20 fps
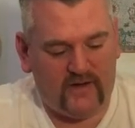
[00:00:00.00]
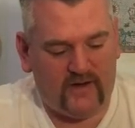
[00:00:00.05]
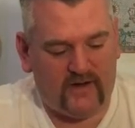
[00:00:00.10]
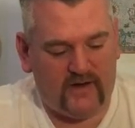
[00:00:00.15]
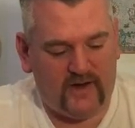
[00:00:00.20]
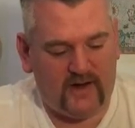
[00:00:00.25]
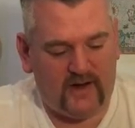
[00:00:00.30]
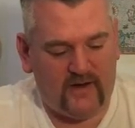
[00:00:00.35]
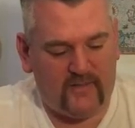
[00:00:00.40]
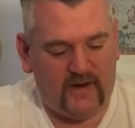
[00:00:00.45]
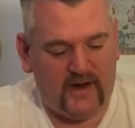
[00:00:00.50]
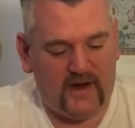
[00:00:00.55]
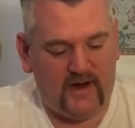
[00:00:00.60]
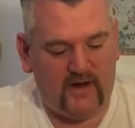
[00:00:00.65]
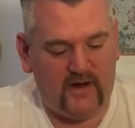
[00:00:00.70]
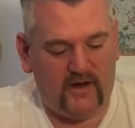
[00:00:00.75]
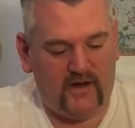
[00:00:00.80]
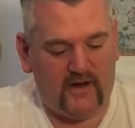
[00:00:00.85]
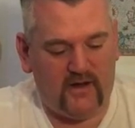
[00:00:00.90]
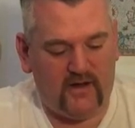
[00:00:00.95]
and I bet
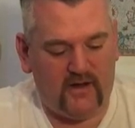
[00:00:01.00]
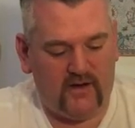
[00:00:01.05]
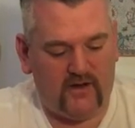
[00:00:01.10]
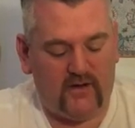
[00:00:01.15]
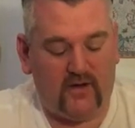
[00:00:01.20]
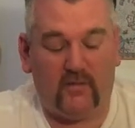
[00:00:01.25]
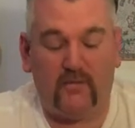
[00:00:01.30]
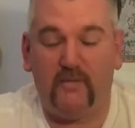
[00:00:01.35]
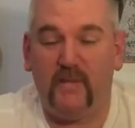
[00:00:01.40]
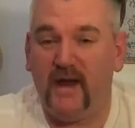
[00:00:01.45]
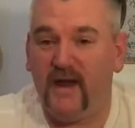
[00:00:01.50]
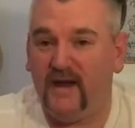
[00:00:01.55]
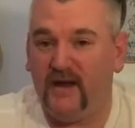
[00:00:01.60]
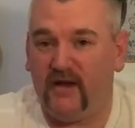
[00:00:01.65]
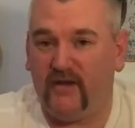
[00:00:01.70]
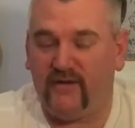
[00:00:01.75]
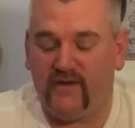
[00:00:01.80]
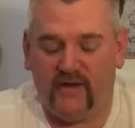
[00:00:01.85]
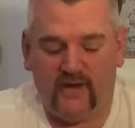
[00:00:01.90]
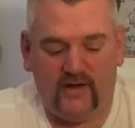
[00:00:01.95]
you not many
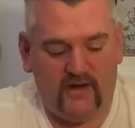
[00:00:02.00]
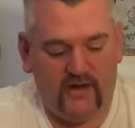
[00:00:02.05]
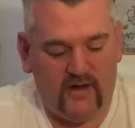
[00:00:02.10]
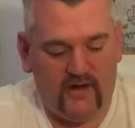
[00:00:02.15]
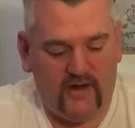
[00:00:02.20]
of you